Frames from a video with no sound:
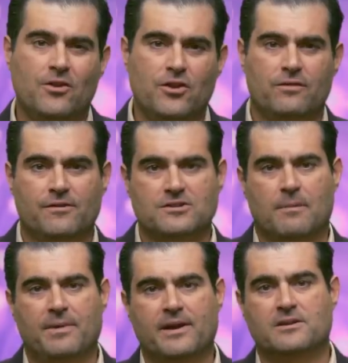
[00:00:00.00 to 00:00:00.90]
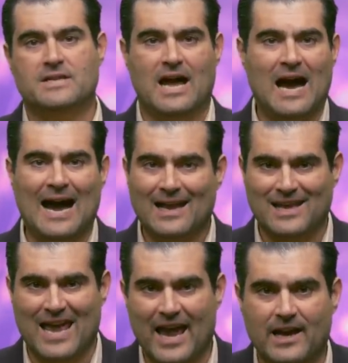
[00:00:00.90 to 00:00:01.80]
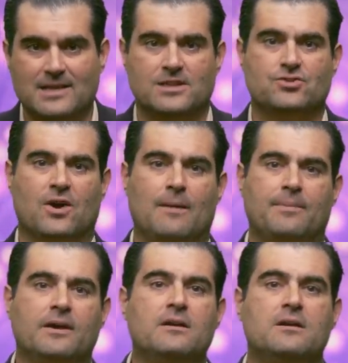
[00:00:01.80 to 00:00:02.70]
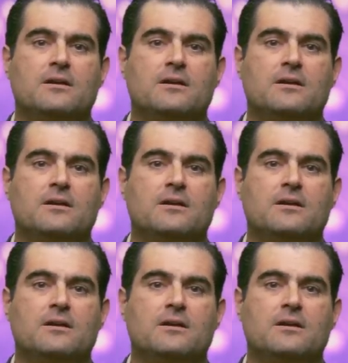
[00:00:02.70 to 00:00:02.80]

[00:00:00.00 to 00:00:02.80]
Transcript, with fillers: though the universe appears highly anisotropic,